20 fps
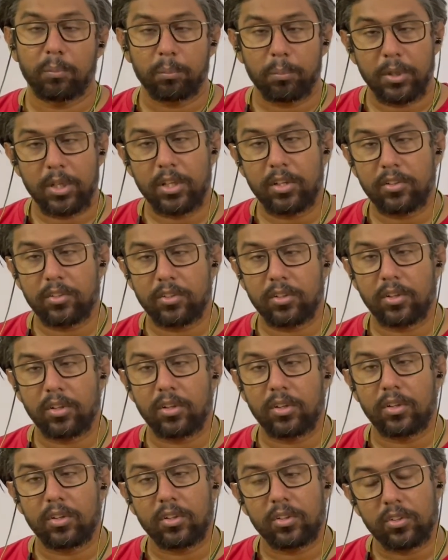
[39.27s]
Please
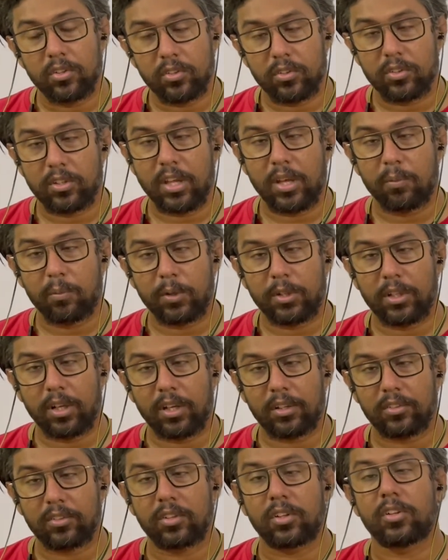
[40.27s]
stay with
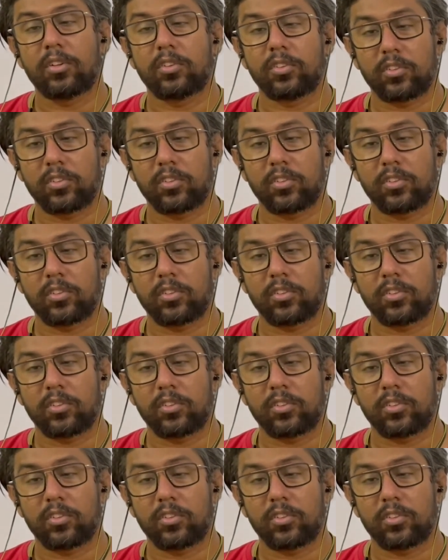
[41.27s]
us,